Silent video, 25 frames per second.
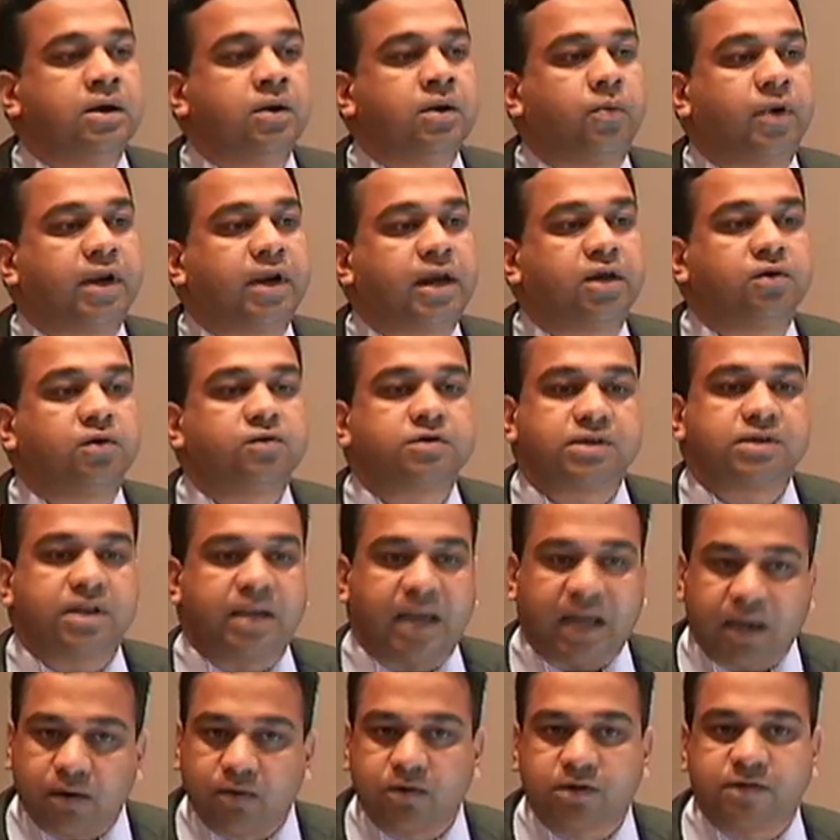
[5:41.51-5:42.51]
When I use the
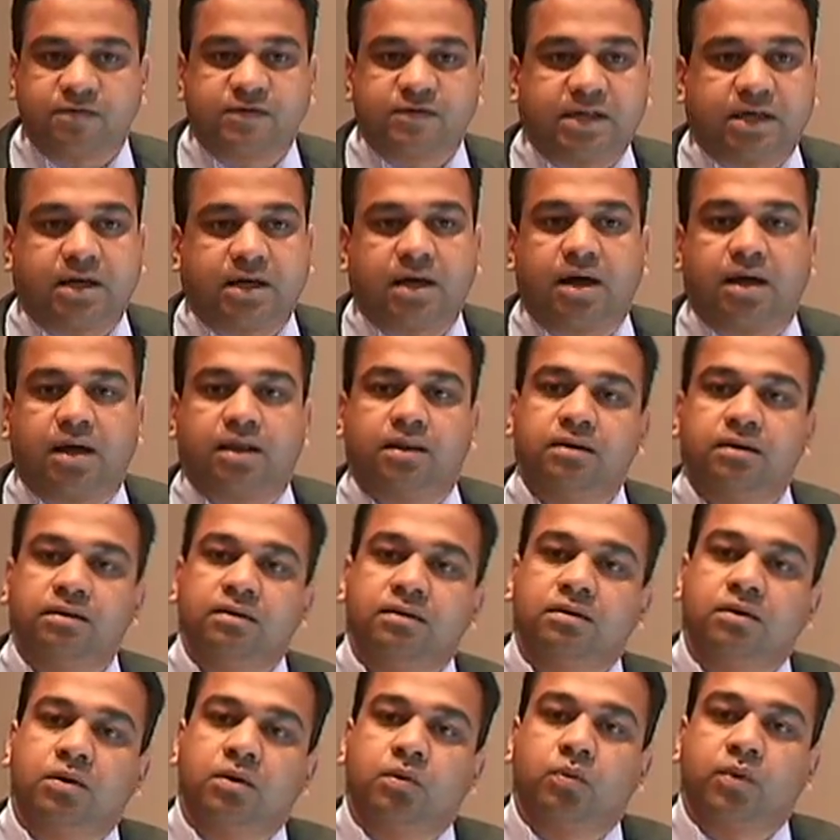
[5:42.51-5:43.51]
language of zakat
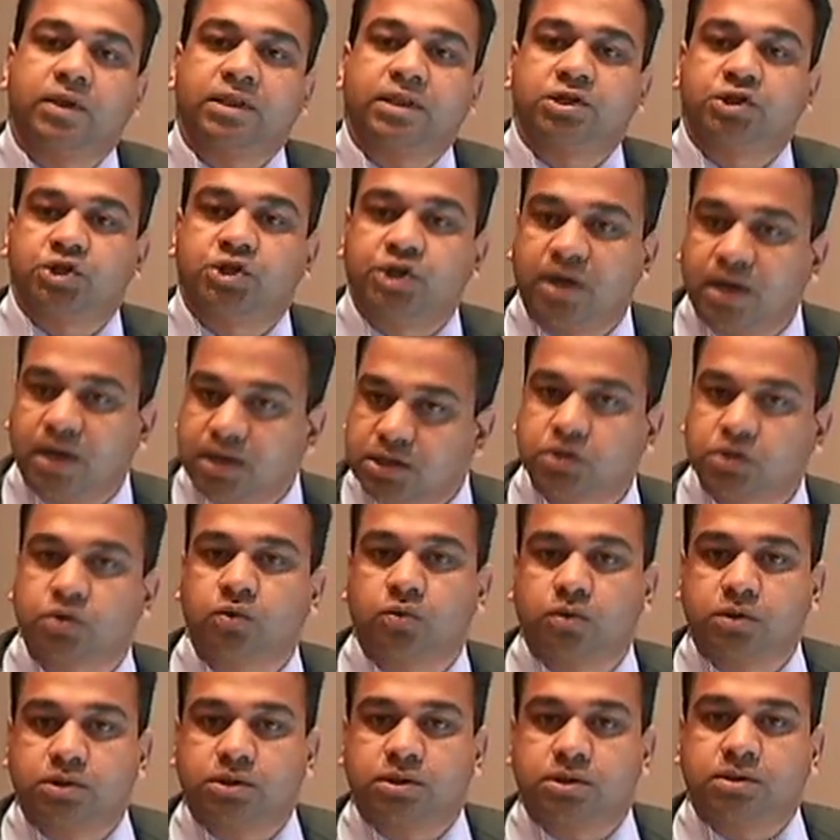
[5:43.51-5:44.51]
with Shia
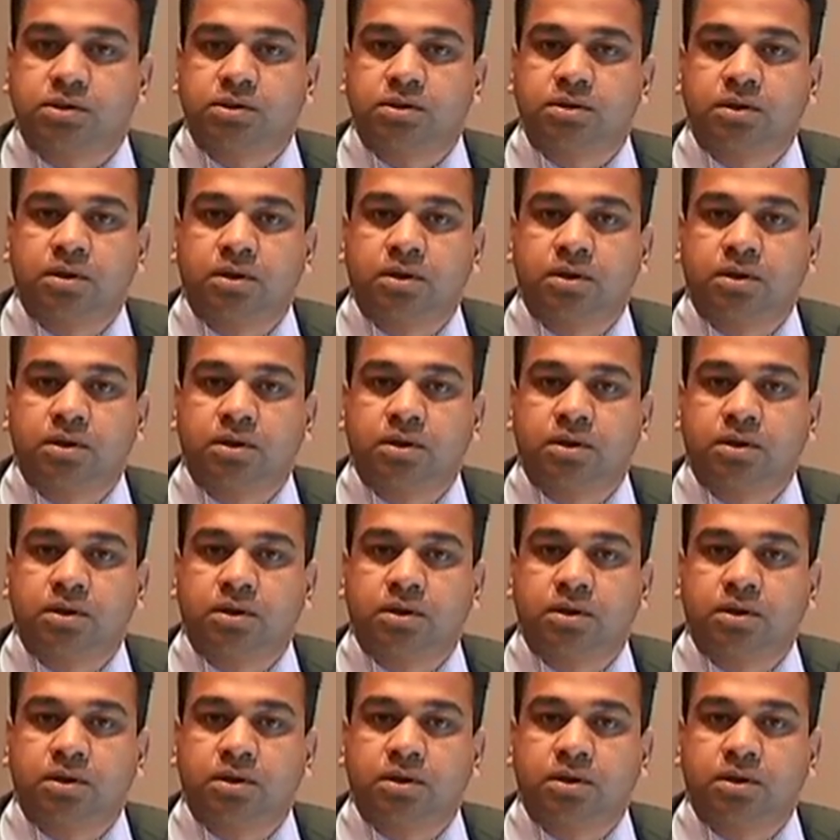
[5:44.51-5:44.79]
schools,